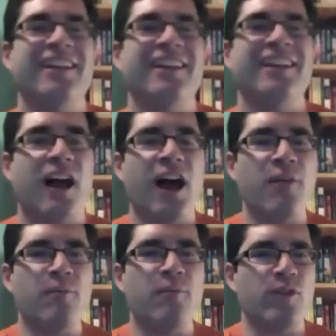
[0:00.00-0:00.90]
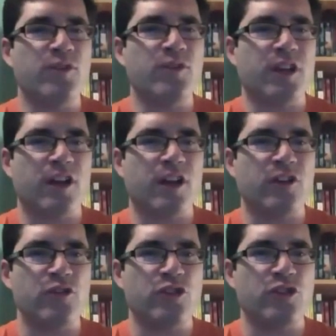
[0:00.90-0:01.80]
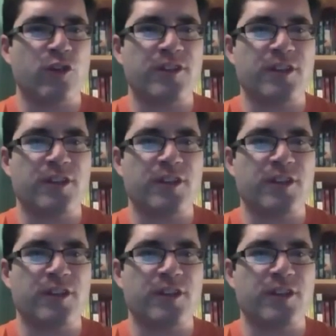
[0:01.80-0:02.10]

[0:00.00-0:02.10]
Well, there's a new show that's going